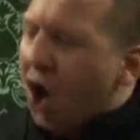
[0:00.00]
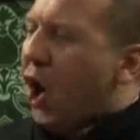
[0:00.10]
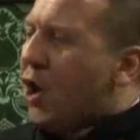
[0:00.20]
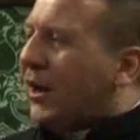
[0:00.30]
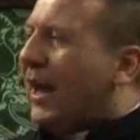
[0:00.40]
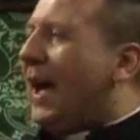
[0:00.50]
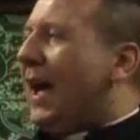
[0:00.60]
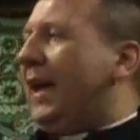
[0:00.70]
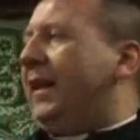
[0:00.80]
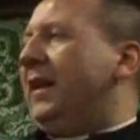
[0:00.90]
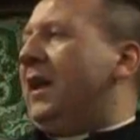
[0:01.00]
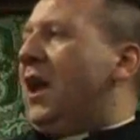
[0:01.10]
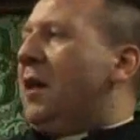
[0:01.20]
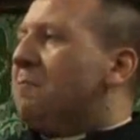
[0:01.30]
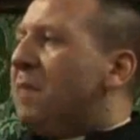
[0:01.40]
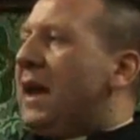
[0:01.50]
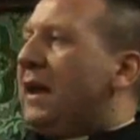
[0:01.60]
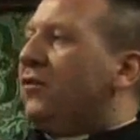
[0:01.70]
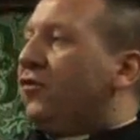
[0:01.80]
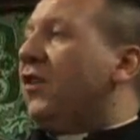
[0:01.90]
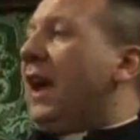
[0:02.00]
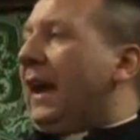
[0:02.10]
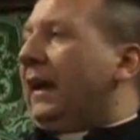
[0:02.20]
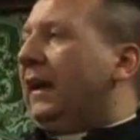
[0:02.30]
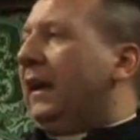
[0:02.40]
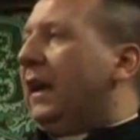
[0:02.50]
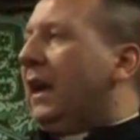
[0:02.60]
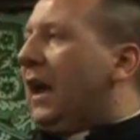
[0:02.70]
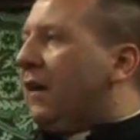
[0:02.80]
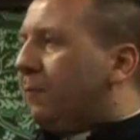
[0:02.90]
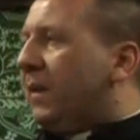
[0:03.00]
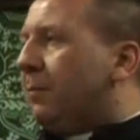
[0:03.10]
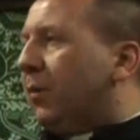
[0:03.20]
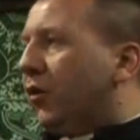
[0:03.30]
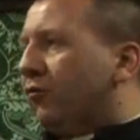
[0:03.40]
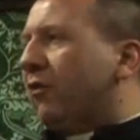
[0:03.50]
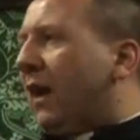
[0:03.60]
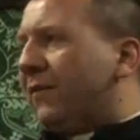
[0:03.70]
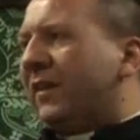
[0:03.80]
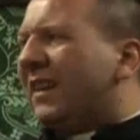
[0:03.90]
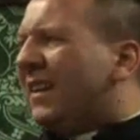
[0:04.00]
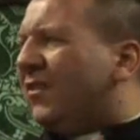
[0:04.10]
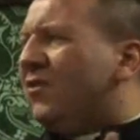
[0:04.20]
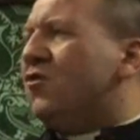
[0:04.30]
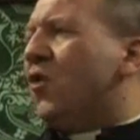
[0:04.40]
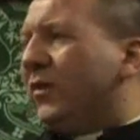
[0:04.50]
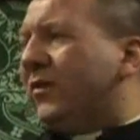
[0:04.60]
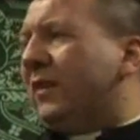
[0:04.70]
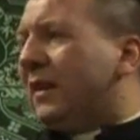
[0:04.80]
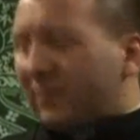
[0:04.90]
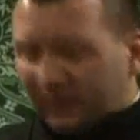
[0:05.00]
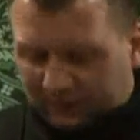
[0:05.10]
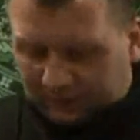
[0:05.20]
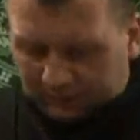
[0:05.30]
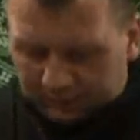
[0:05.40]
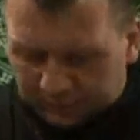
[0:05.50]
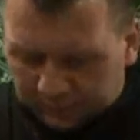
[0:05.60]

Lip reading: how can men check if people are trafficked? It is nonsensical.